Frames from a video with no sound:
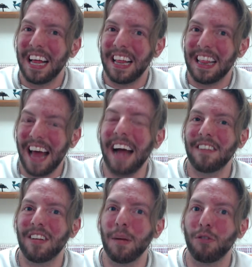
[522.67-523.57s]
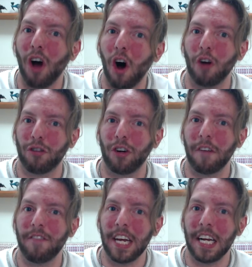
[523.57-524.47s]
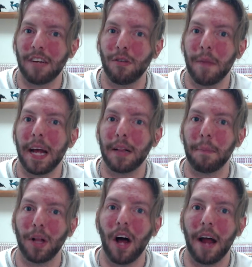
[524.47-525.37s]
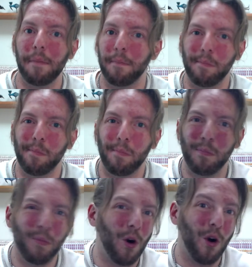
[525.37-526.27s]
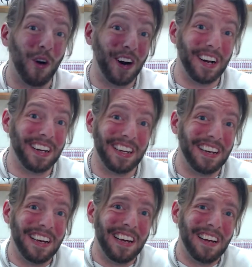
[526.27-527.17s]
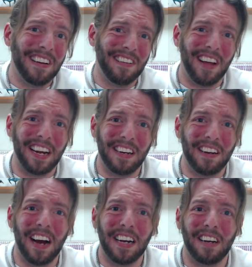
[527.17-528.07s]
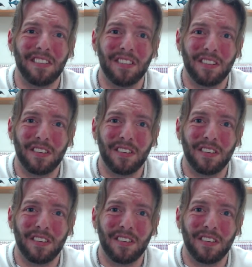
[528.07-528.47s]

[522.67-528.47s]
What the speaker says: That seems ultra convenient to make the plot more, like, I guess,